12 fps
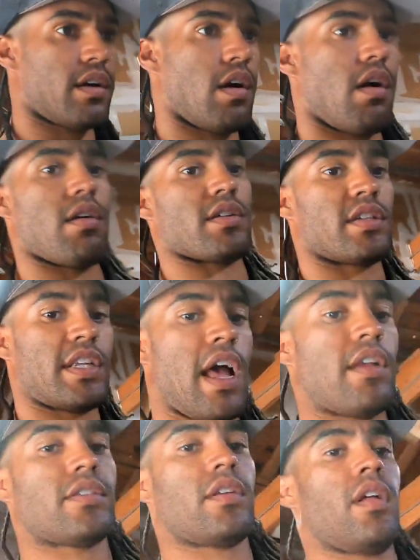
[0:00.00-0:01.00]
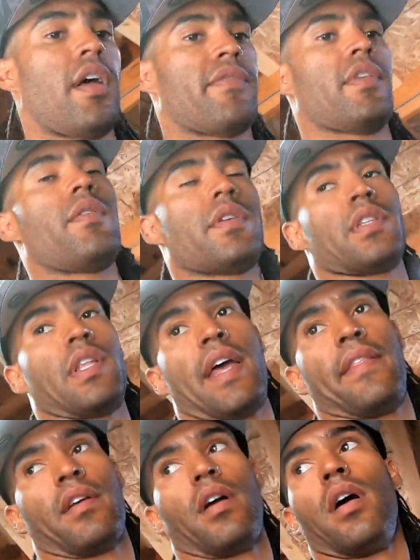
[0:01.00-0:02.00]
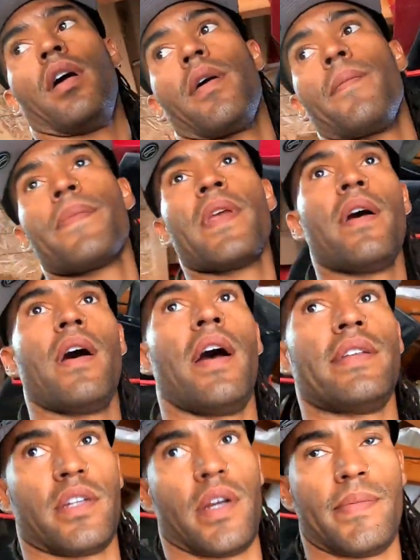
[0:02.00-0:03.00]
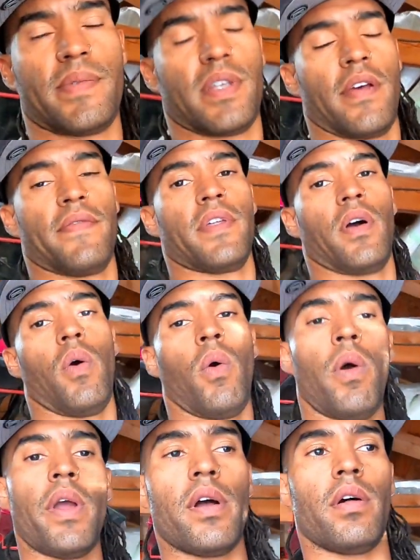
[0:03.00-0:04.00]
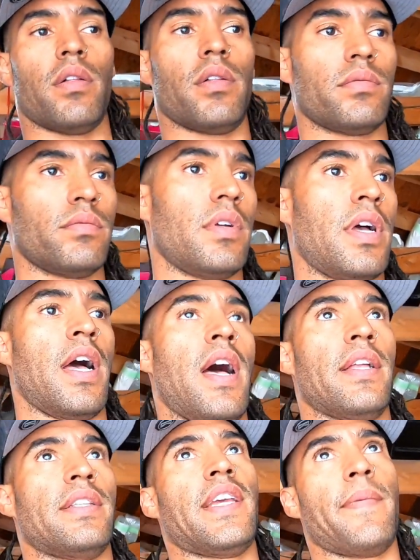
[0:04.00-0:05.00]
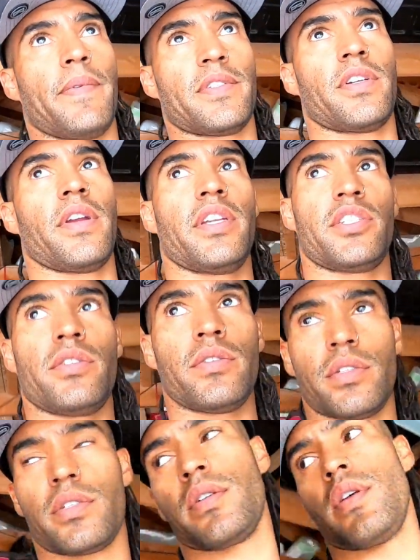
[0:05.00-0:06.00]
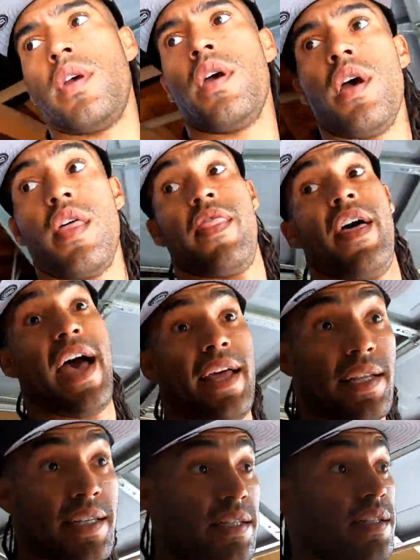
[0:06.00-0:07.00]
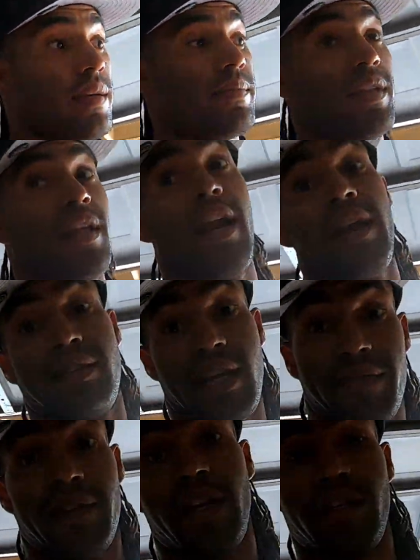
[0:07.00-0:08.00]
the car is stout, so all I have to do is line the car. Uh, in terms of the oil uh, temperature issues, that is something that I definitely